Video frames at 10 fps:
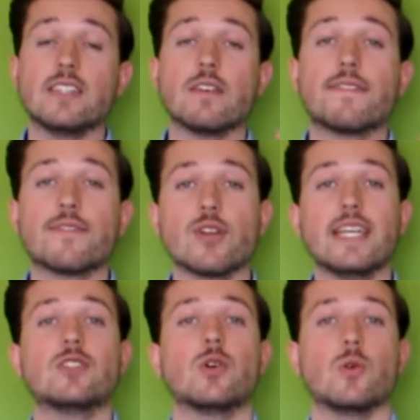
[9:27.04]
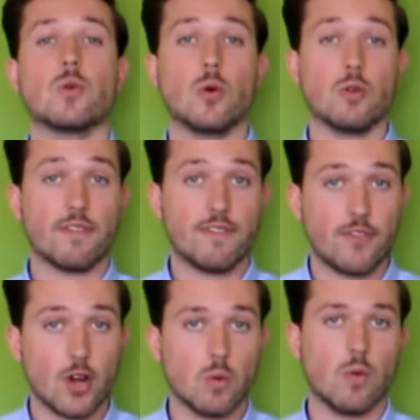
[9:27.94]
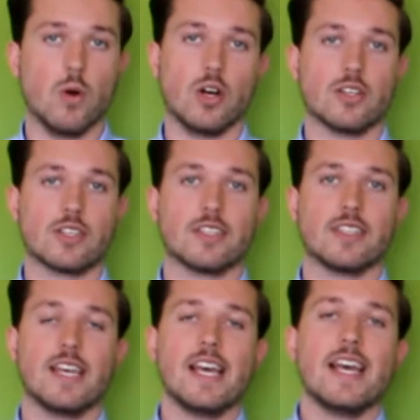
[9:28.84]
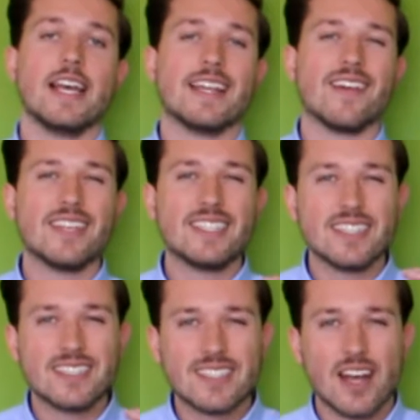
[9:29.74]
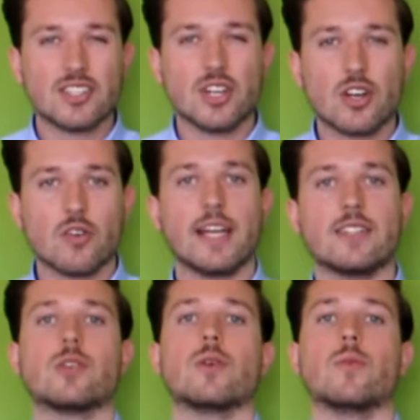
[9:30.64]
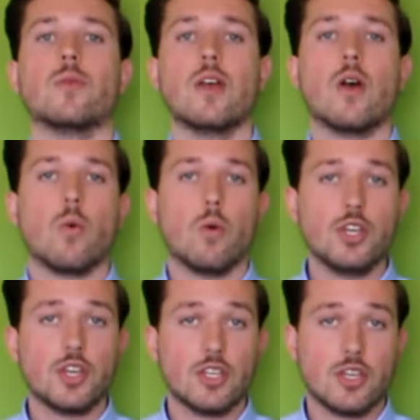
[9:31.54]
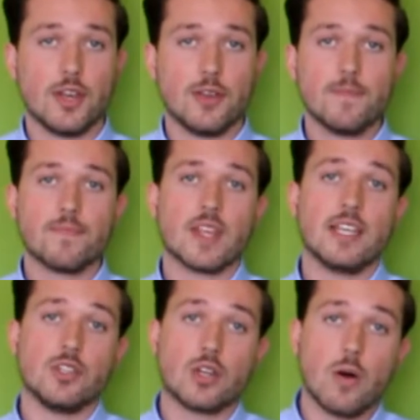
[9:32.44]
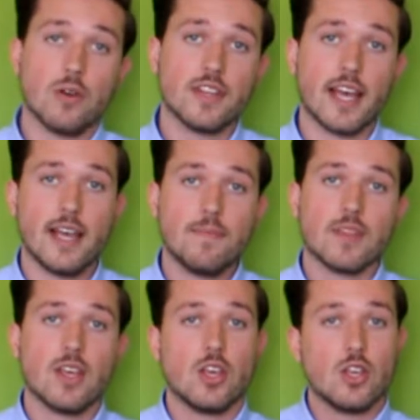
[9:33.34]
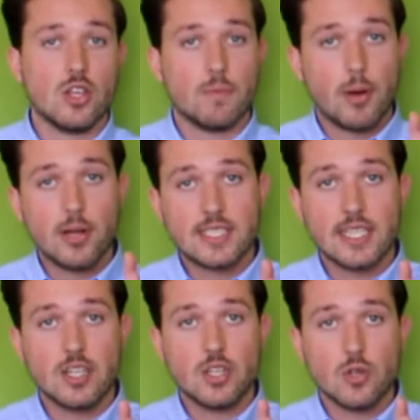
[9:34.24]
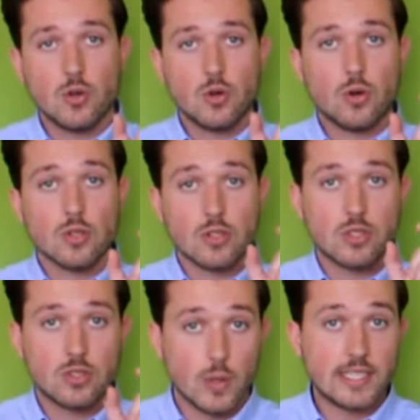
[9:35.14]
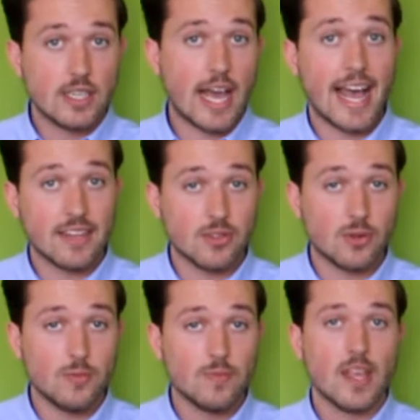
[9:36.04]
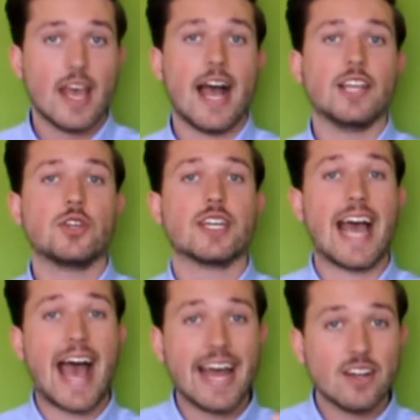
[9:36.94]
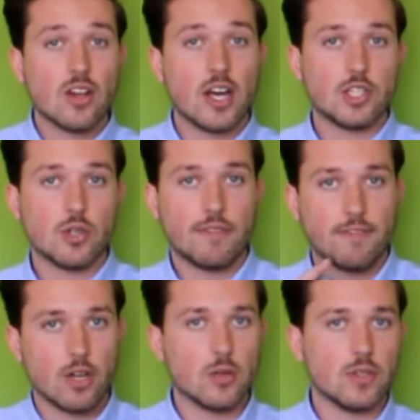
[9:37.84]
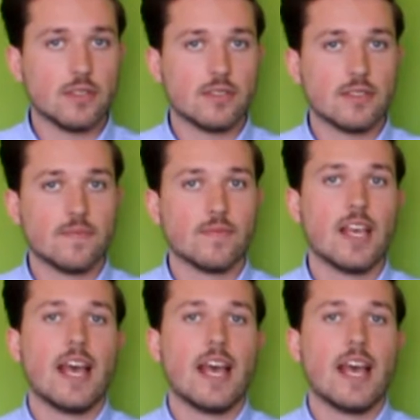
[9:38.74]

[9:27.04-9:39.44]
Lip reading: is a free tool called Follower Wonk. Now this is such a great tool. What you can do is you go on there, you put in your Twitter handle, and you can analyze your followers.